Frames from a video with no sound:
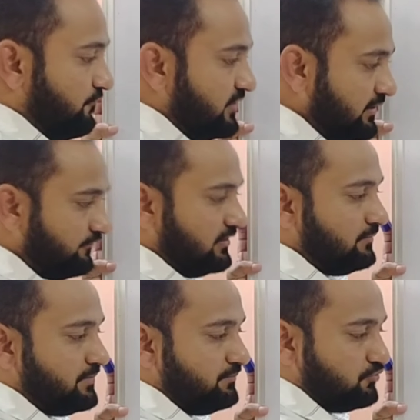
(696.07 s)
we
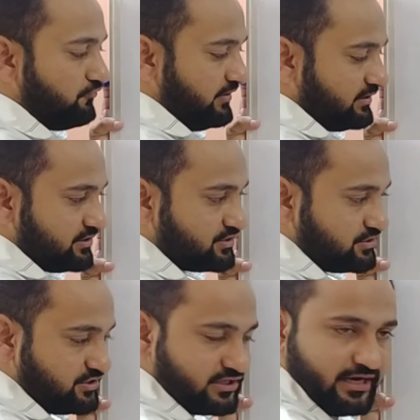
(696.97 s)
will be moving this
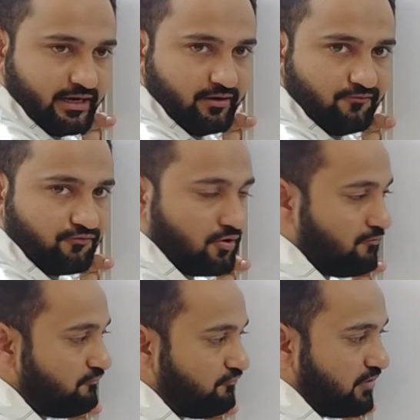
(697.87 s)
J
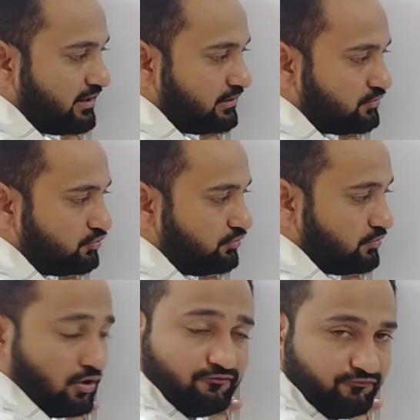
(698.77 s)
from 1 to,
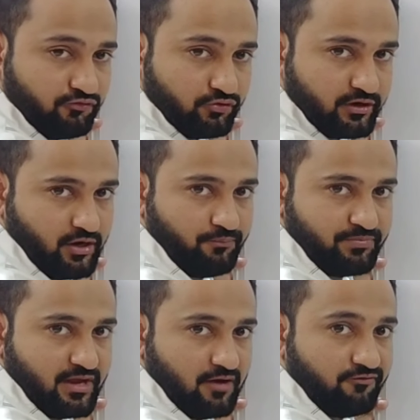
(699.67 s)
not 4 now.
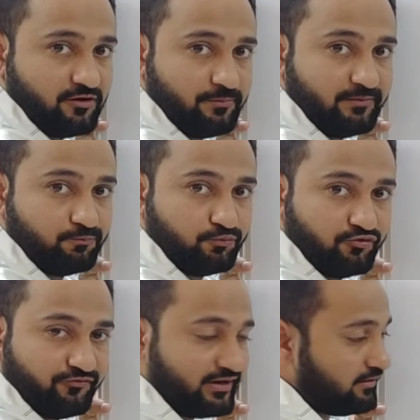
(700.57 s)
We will be
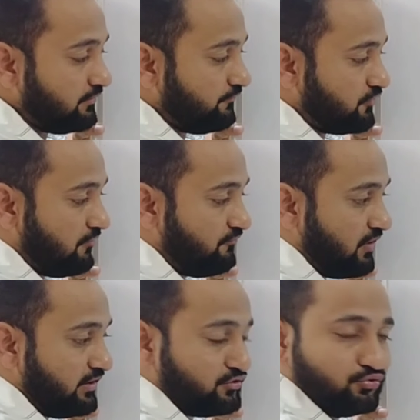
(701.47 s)
moving from
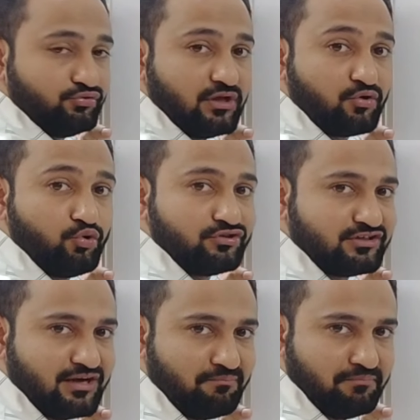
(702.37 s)
1 to the row
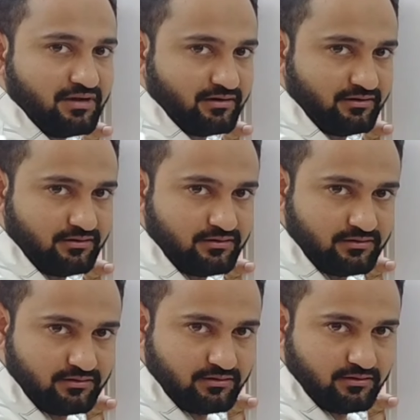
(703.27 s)
number.
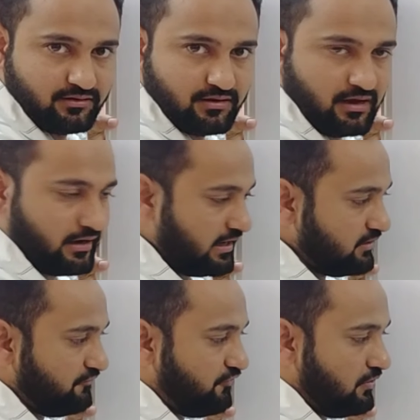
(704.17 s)

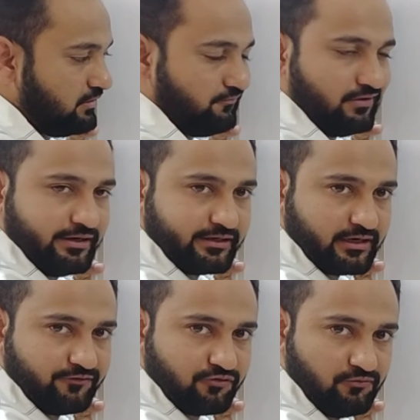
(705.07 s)
Inner for loop will
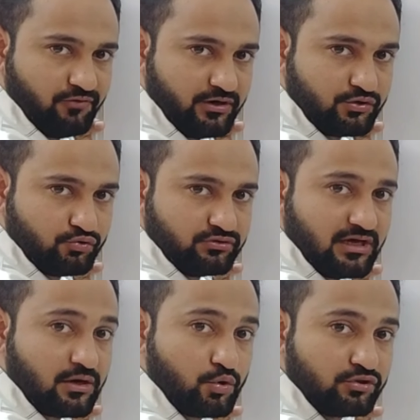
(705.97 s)
iterate from 1 to
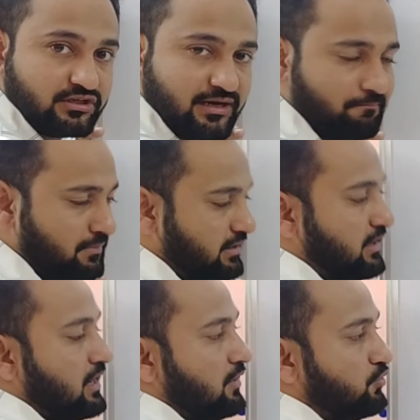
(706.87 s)
the row
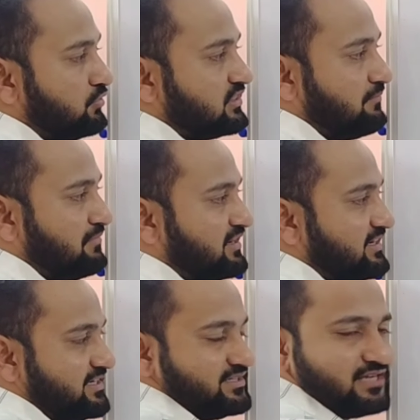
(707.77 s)
number. Row number
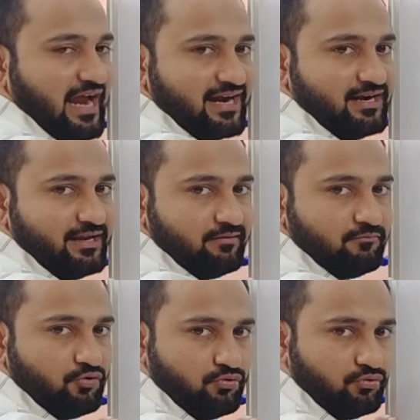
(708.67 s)
is
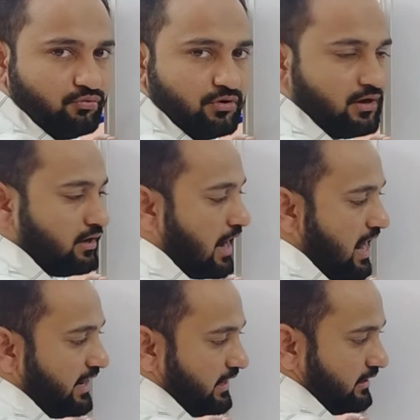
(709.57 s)
handling who?
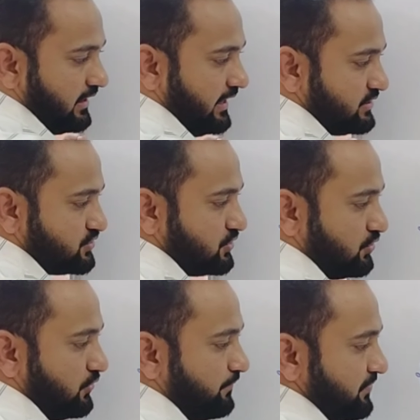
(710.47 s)
I, right?
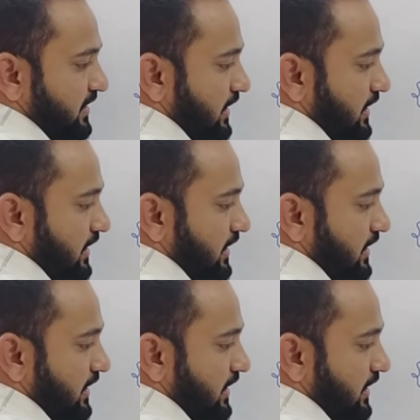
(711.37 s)
So